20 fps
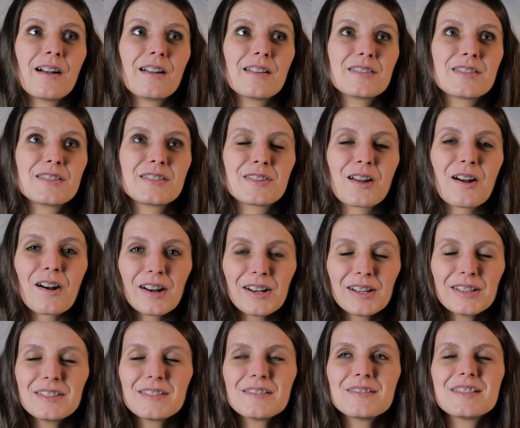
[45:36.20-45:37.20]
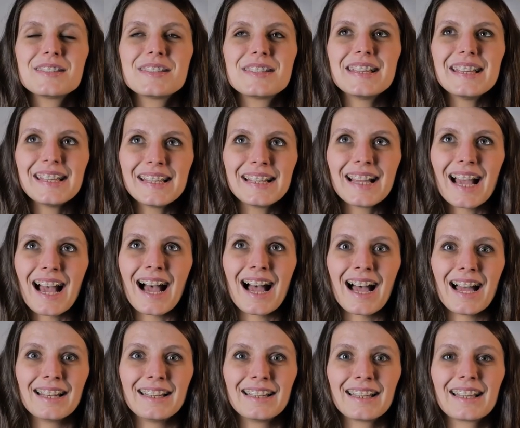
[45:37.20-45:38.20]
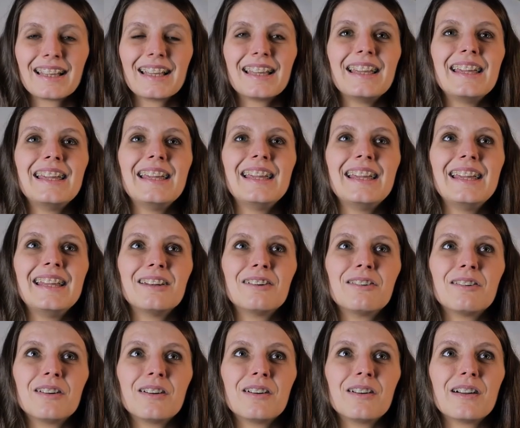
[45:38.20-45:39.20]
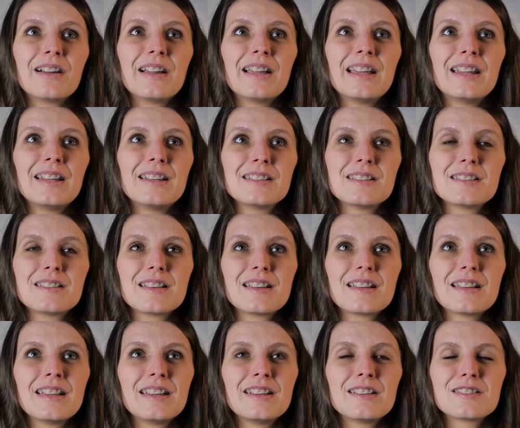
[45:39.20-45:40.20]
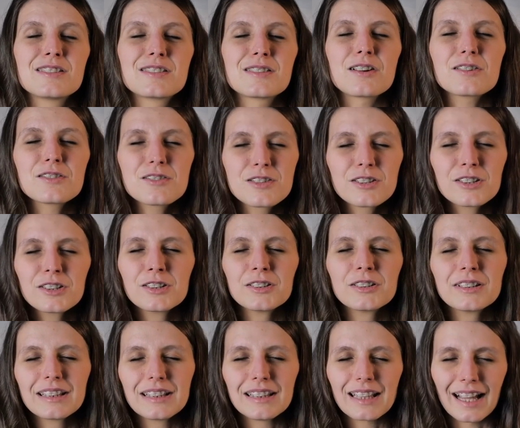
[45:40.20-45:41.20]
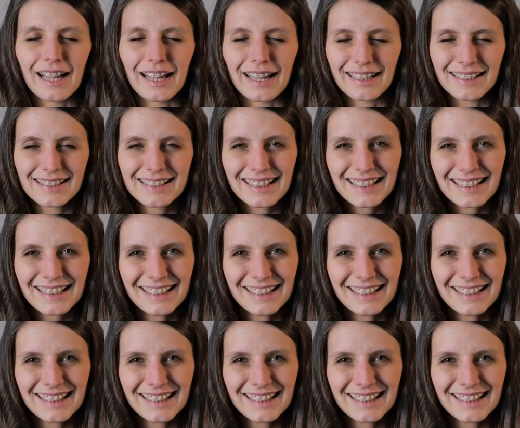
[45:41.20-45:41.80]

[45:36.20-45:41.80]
start to see God in a in in such a good light,